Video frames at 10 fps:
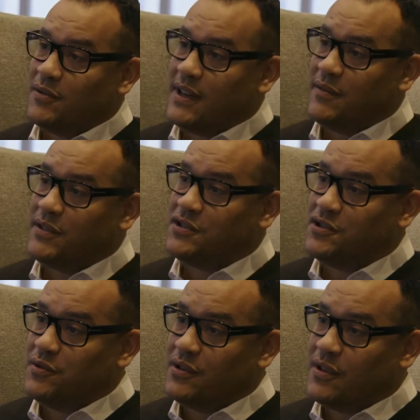Davis
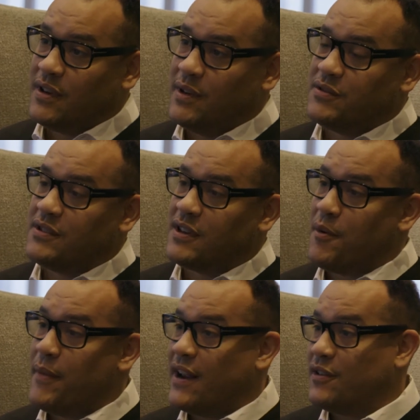Jr. He was the
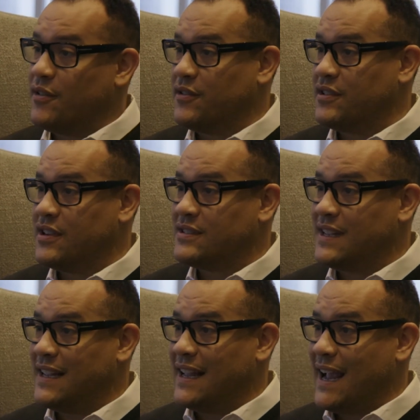commander of the
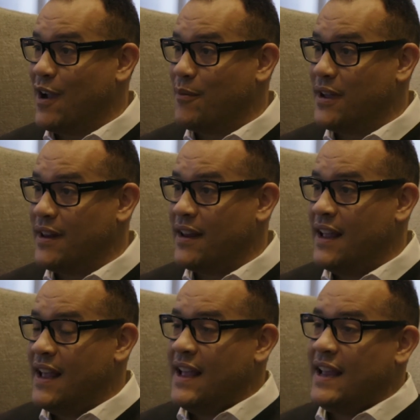Tuskegee Airmen.
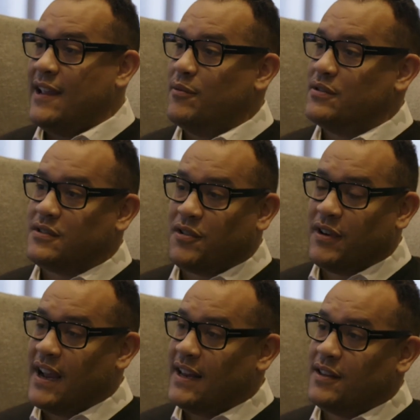He
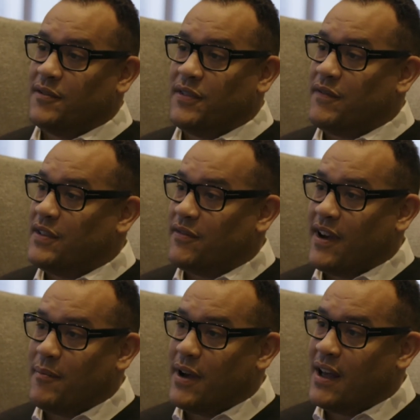created the
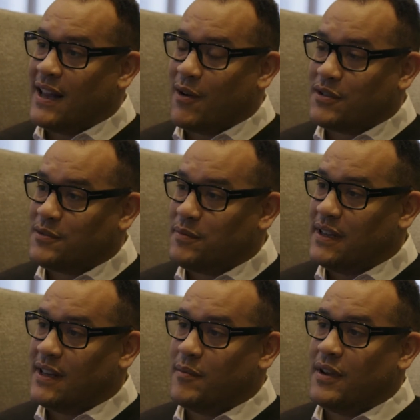55-mile-an-hour
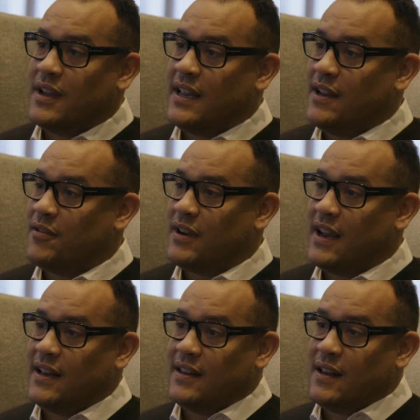speed limit. He
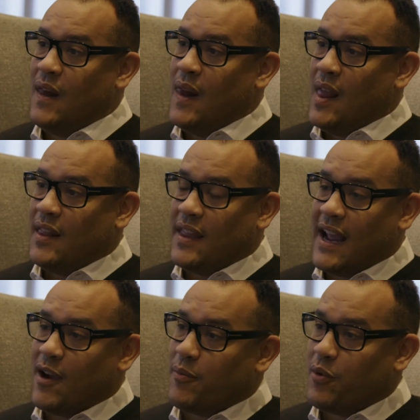created the
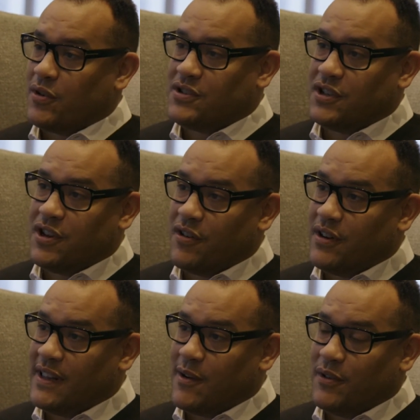airport
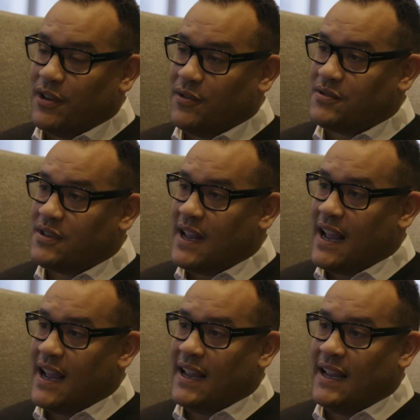security that we use
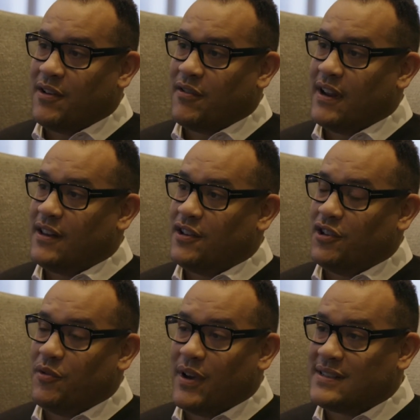today. He created the
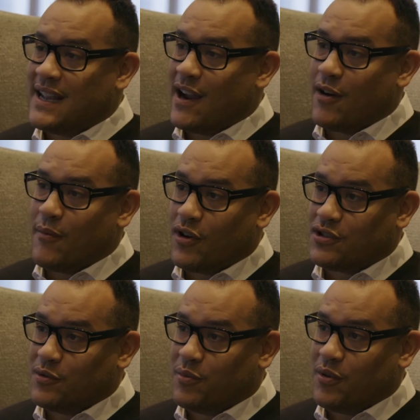U.S. Air
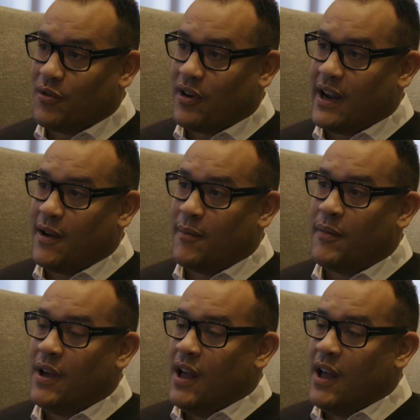Marshal Program.